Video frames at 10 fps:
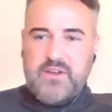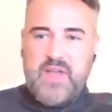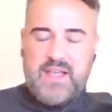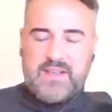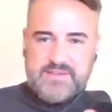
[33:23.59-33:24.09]

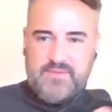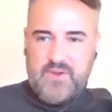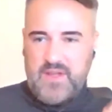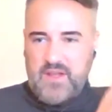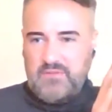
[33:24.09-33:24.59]
access
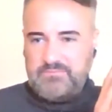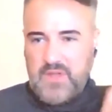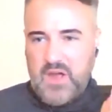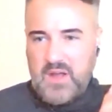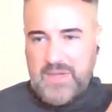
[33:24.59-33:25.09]
via
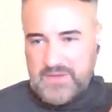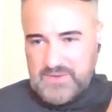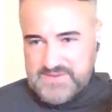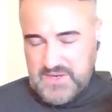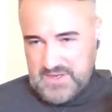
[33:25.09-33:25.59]
iPad
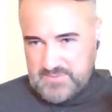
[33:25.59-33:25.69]
on site?